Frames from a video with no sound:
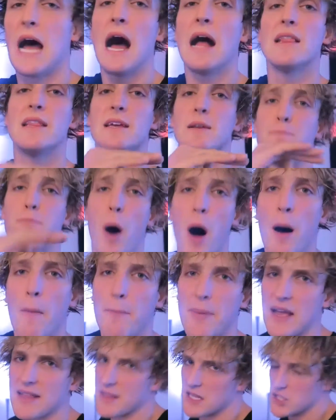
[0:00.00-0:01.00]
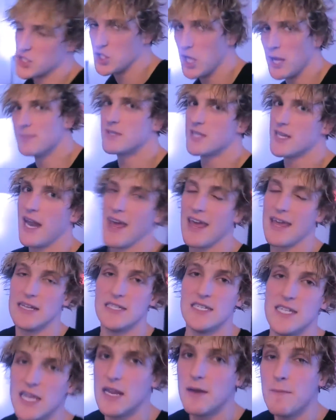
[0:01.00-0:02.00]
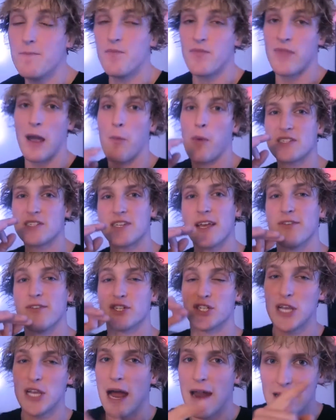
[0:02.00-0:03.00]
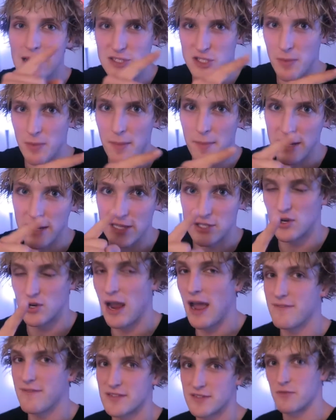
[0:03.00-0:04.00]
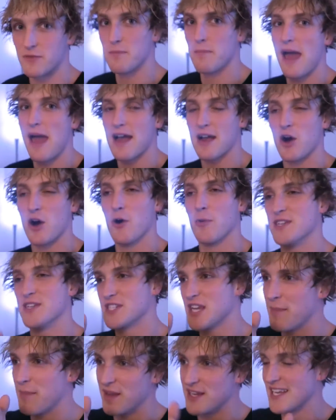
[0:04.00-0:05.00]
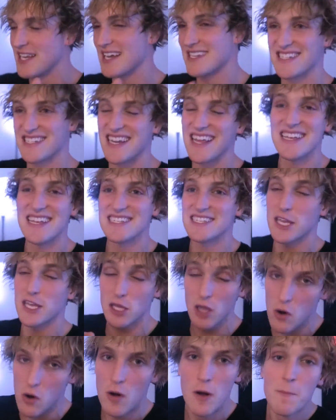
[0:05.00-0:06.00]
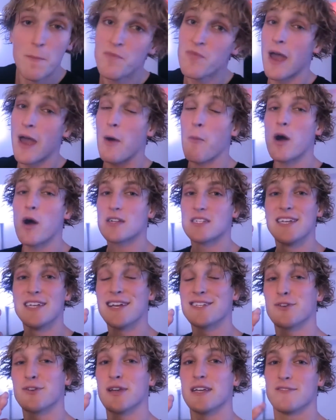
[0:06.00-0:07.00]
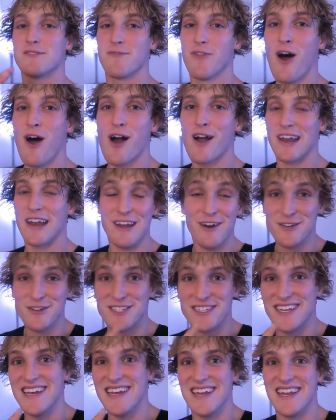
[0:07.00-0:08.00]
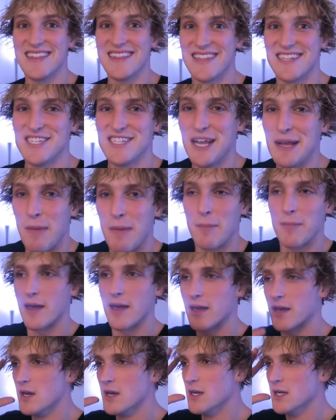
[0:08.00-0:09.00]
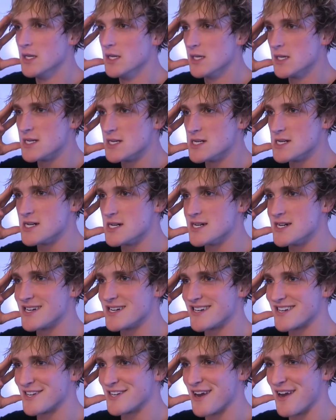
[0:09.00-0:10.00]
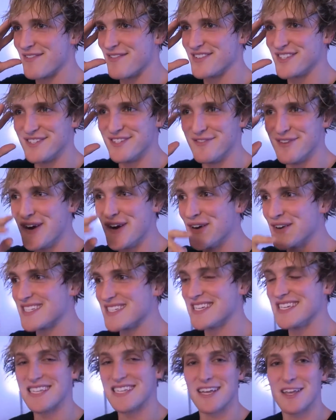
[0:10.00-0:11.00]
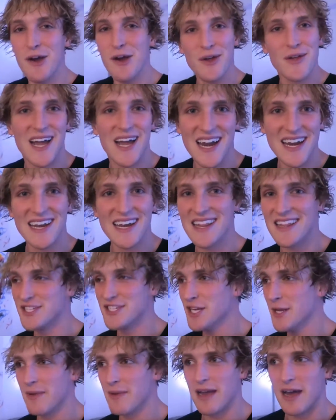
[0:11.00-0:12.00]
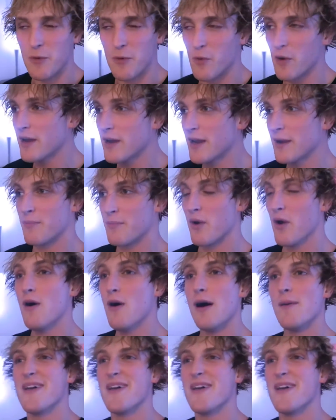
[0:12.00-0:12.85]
Solid pump at the gym today, indeed. I want to give a shout out to my buddy Travis from back home. He shot me a text today. He's like, yo, I watched yesterday's vlog. I noticed you didn't hit the gym. I'm like, oh, Travis, you noticed. He's like, yo, you gotta get in the gym. You gotta work it, bro.